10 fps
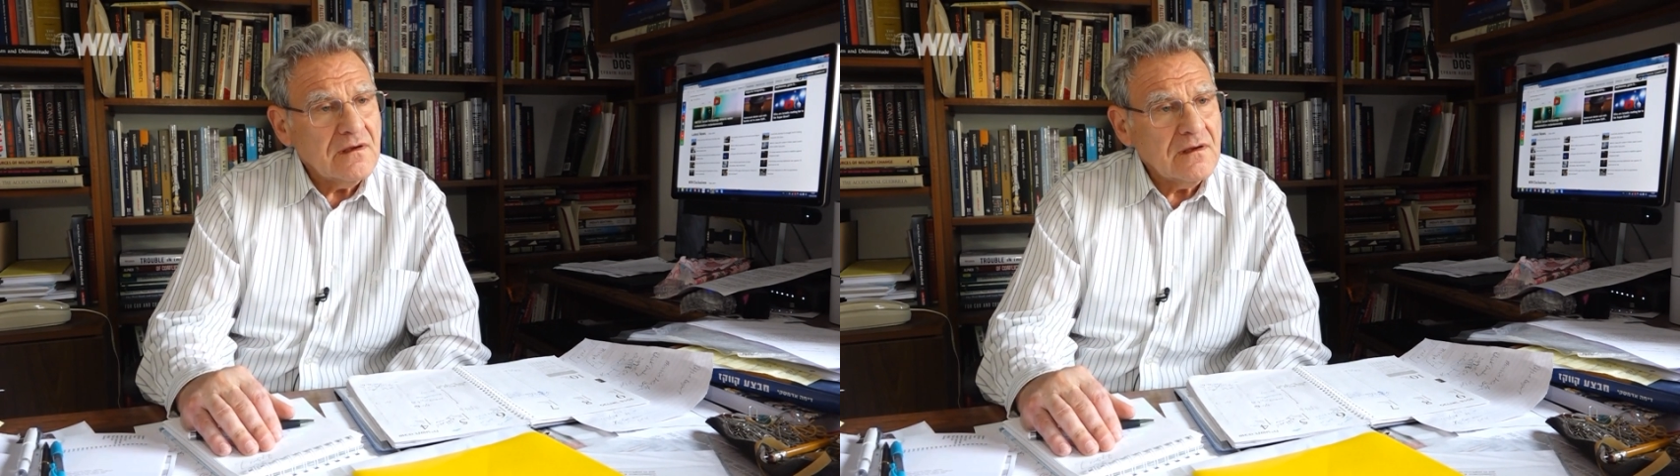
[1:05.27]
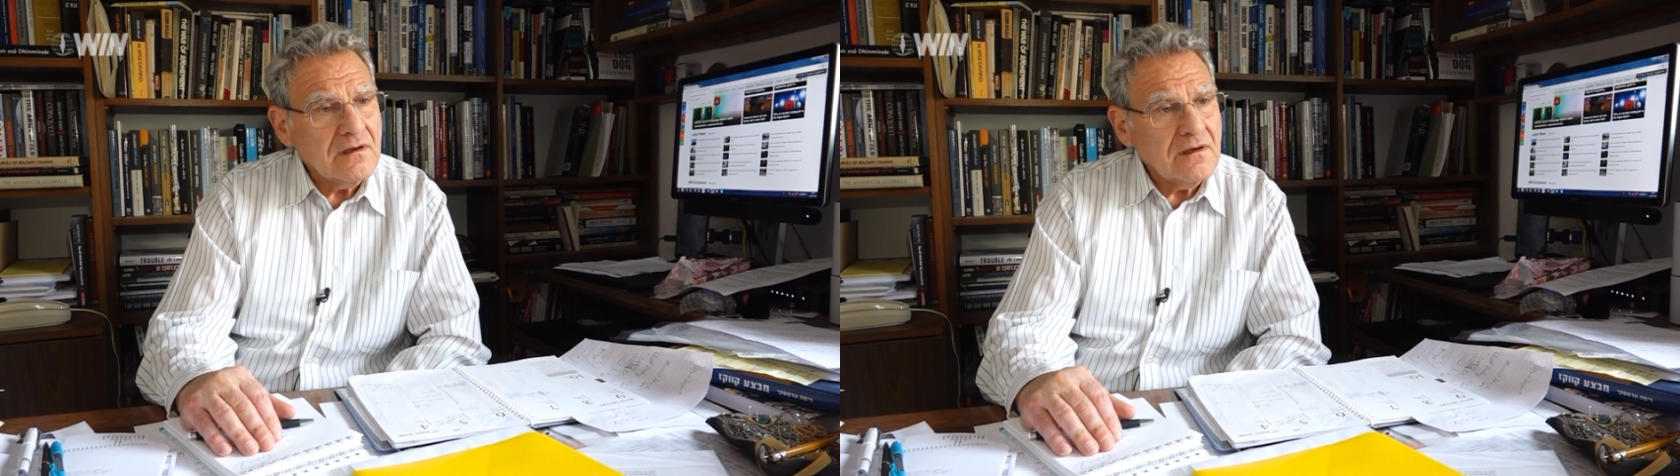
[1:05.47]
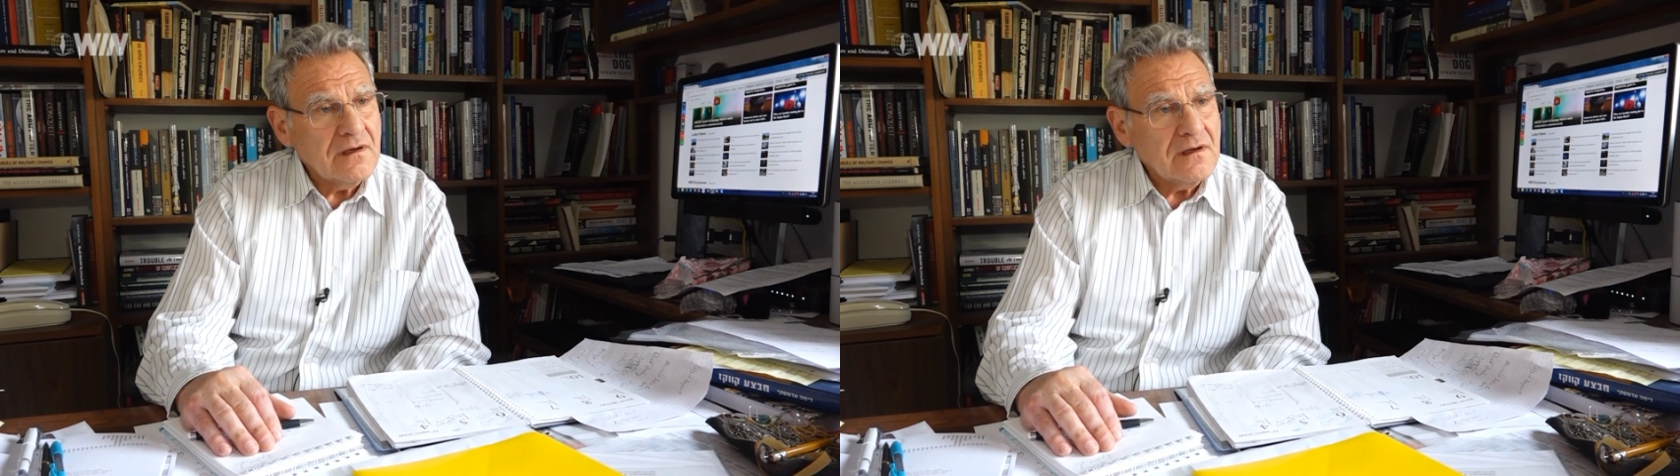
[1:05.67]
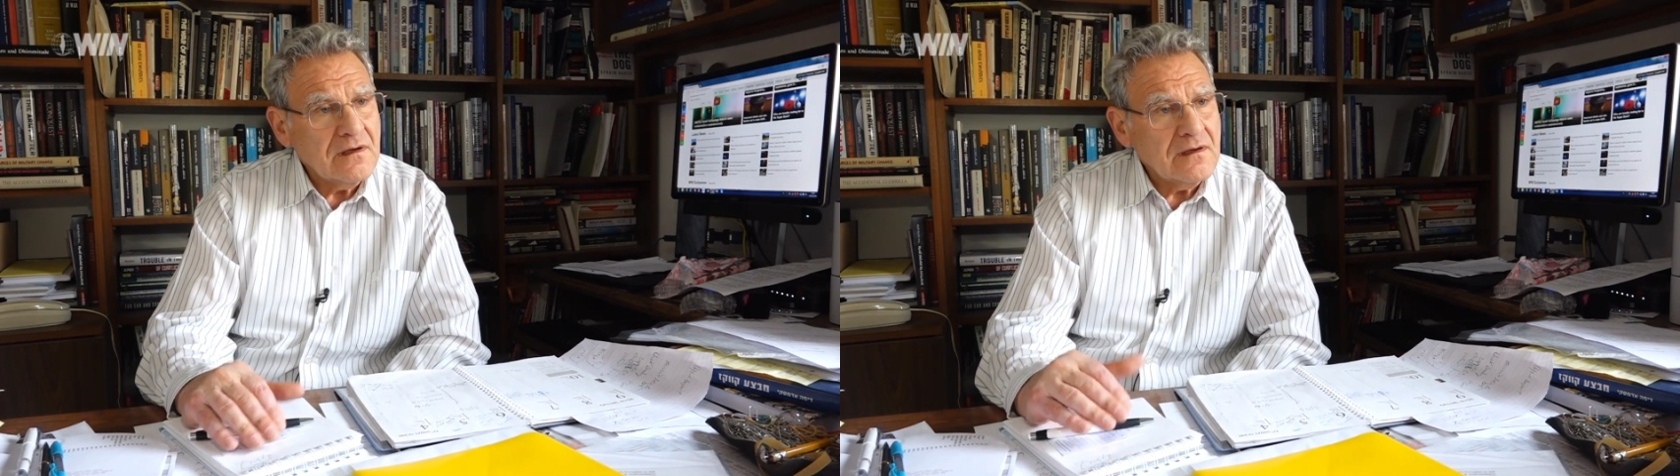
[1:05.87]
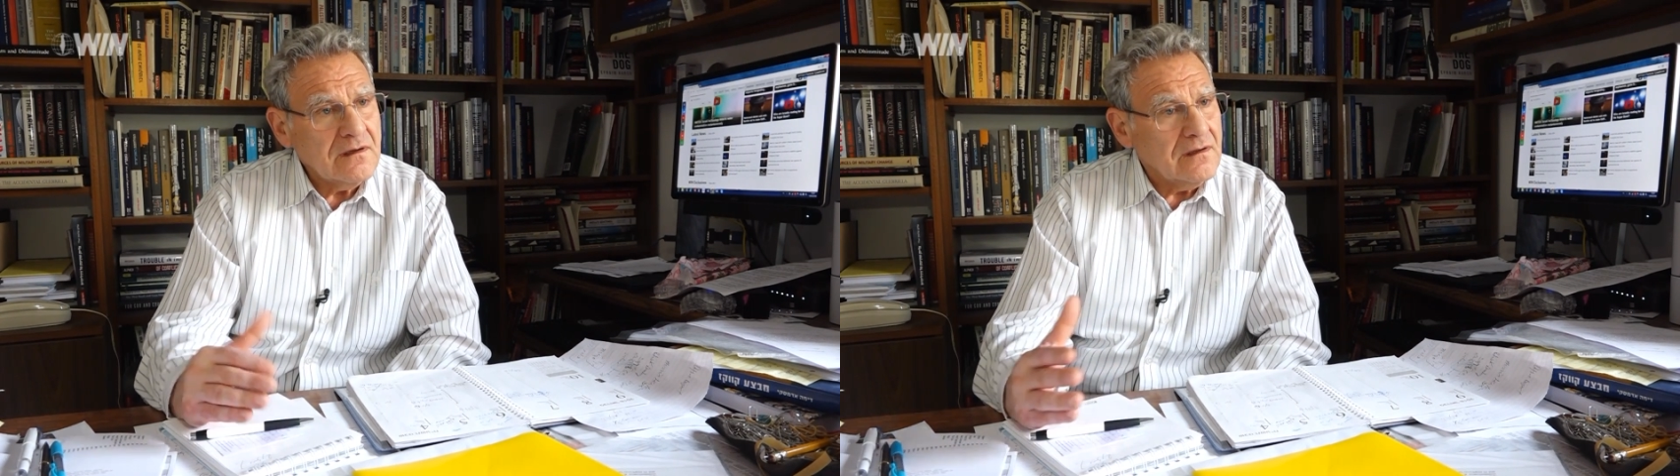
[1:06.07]

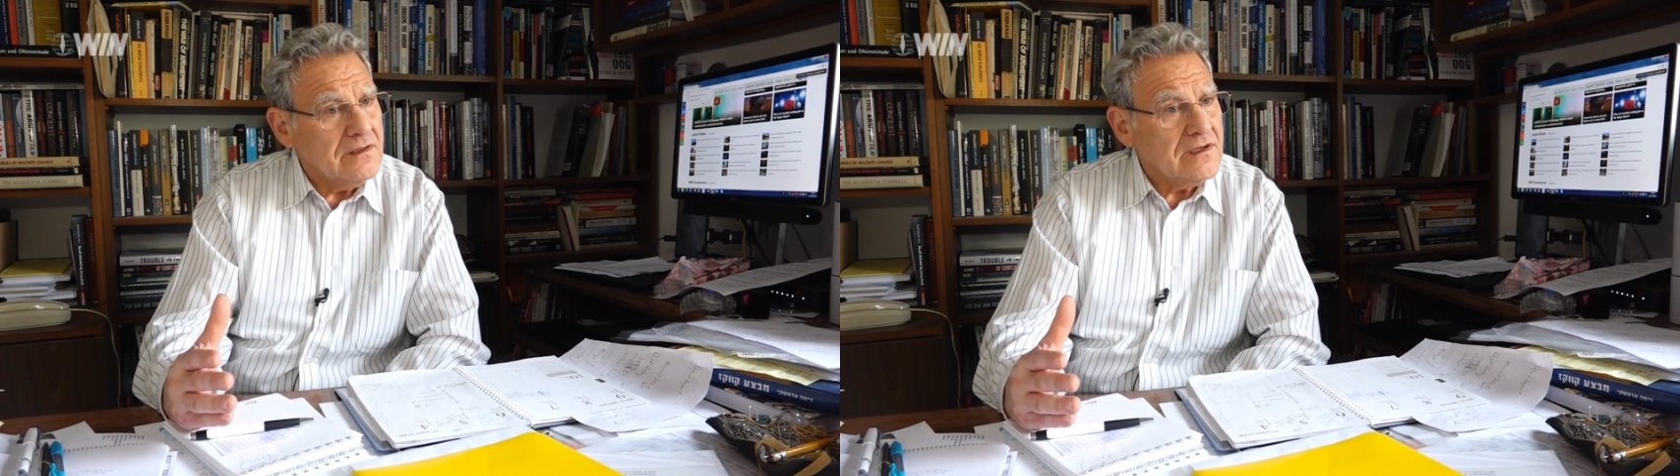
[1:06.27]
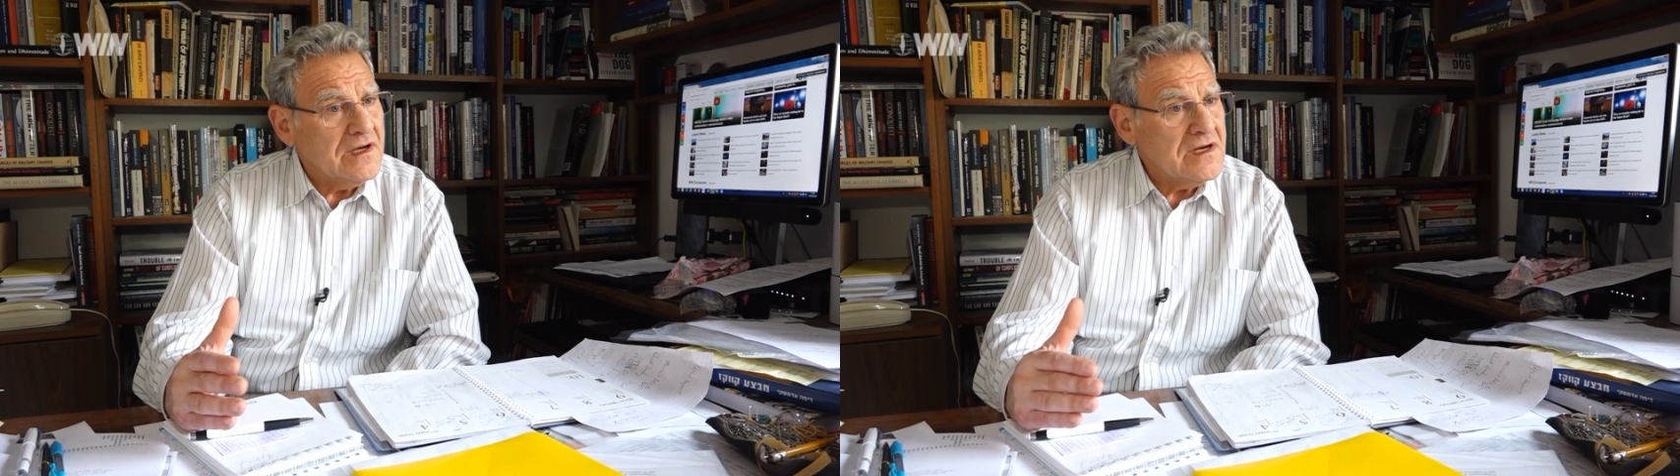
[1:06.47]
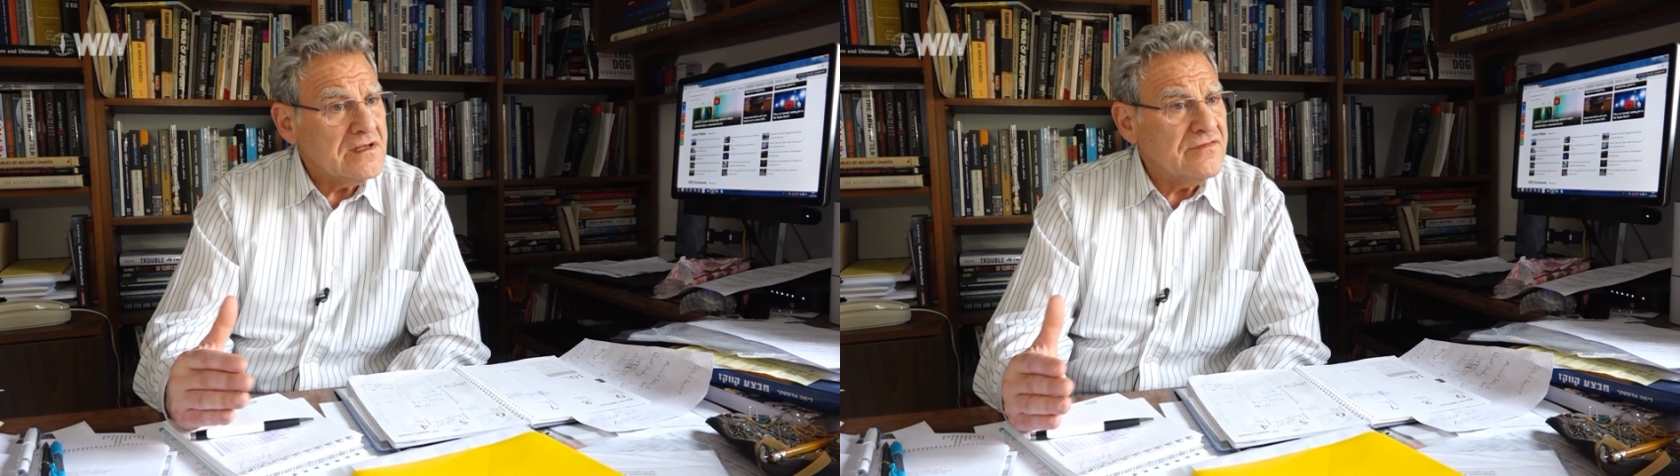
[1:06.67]
Iranian